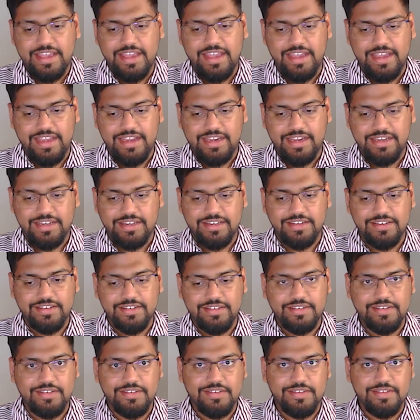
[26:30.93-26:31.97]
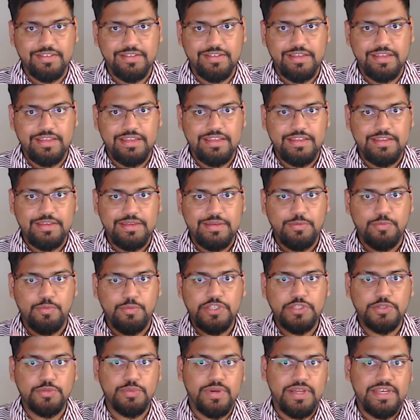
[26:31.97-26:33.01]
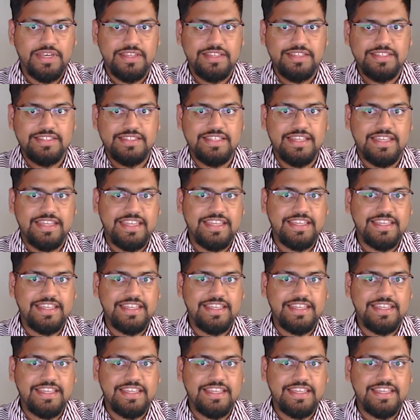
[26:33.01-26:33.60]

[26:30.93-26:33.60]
And which one is the